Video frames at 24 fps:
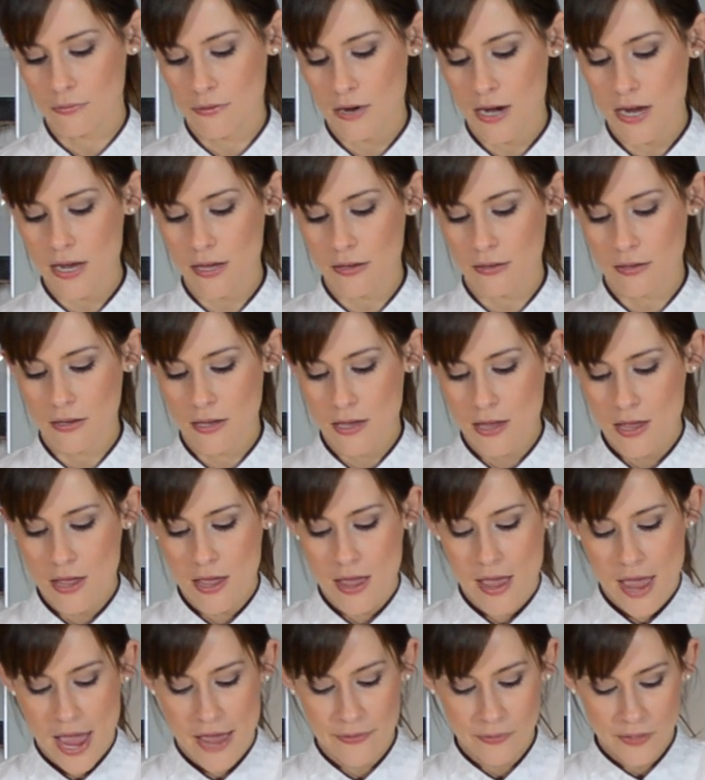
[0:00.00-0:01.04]
Right?
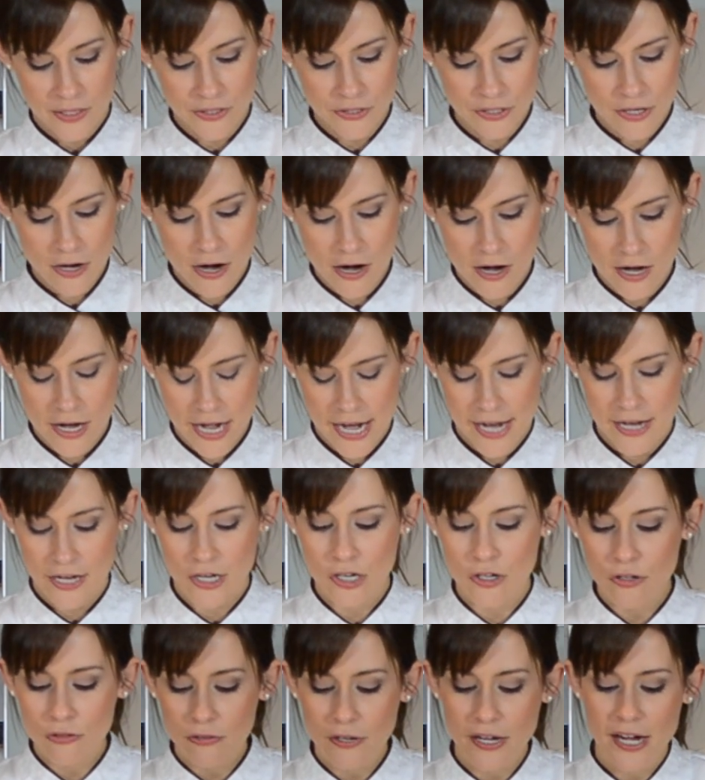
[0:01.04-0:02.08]
And these are a
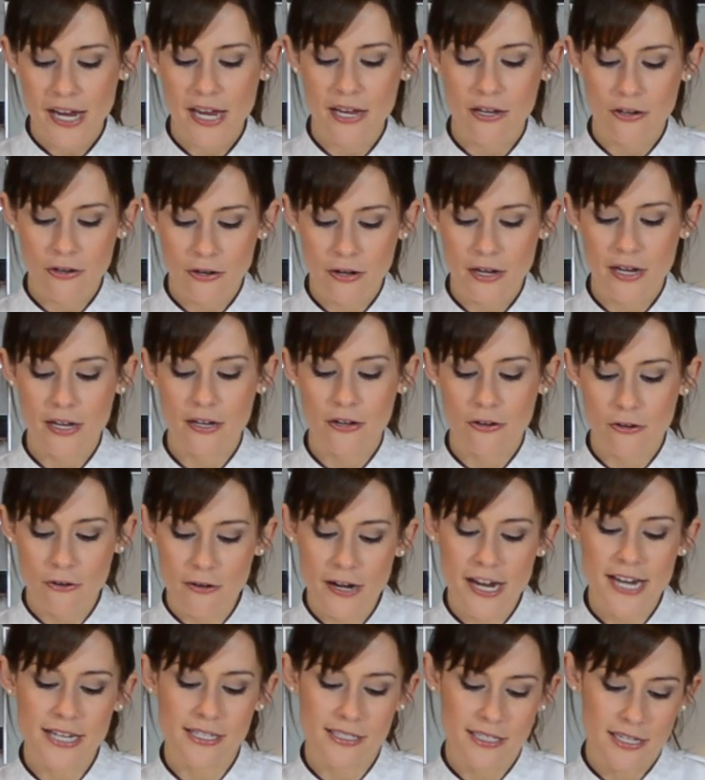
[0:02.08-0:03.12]
great, great,
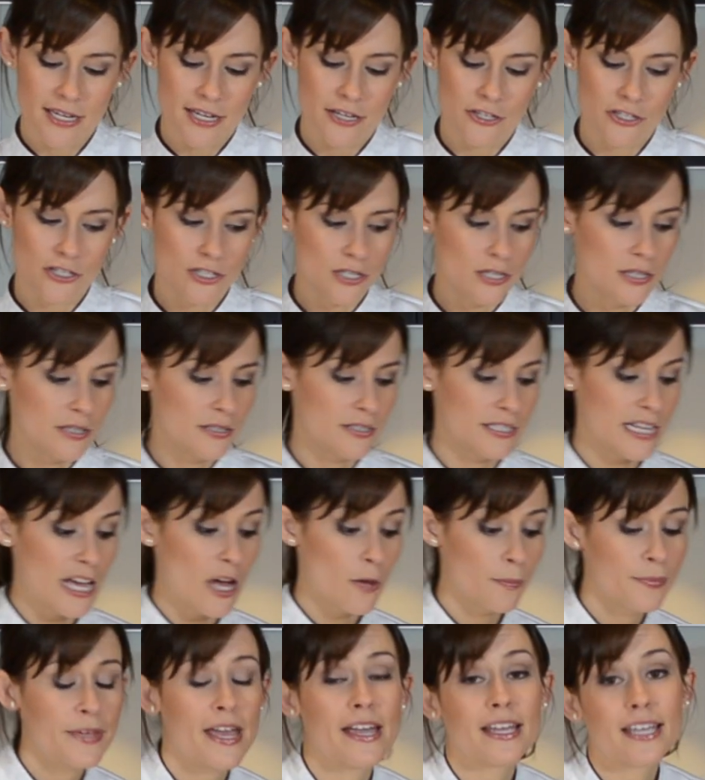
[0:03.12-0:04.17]
great dish to
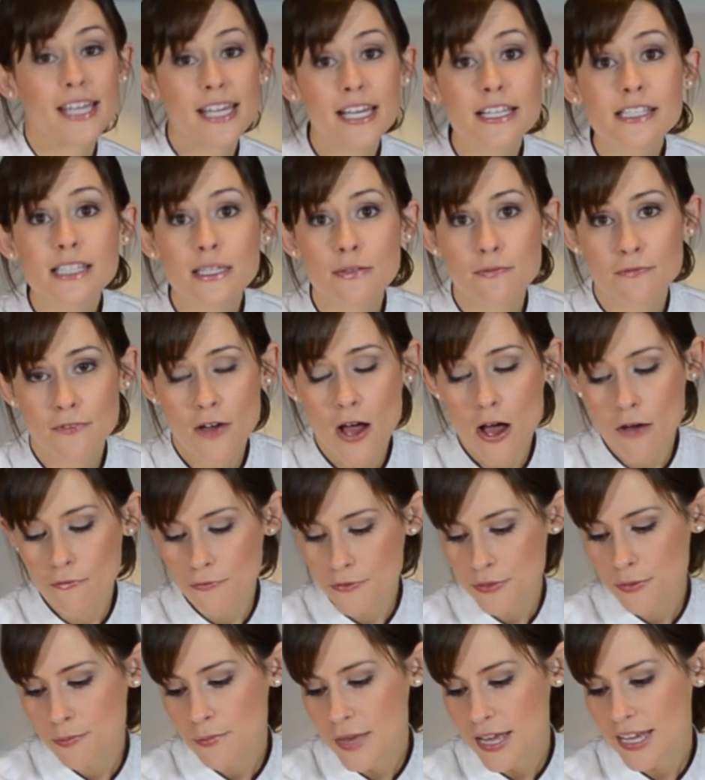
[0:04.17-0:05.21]
help get kids involved
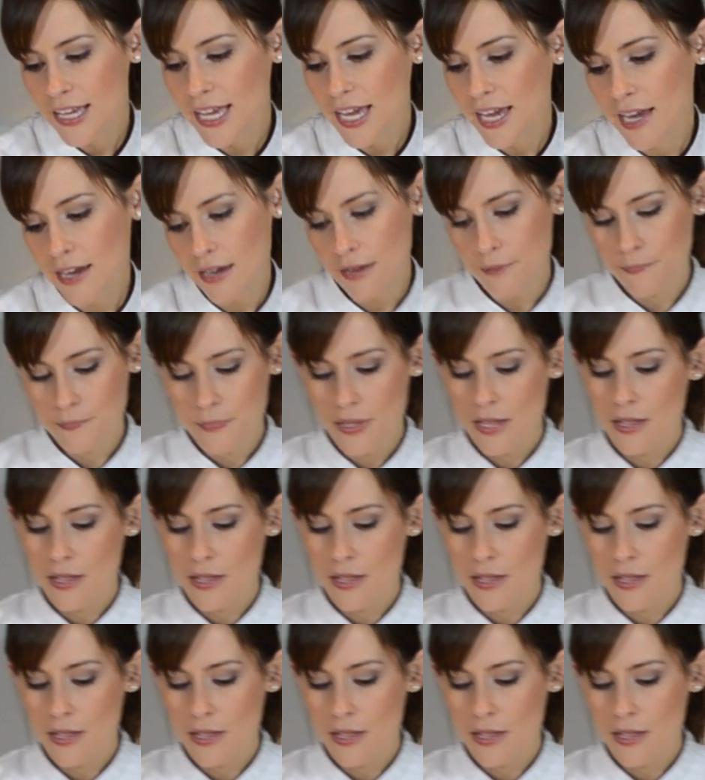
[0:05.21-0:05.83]
with making.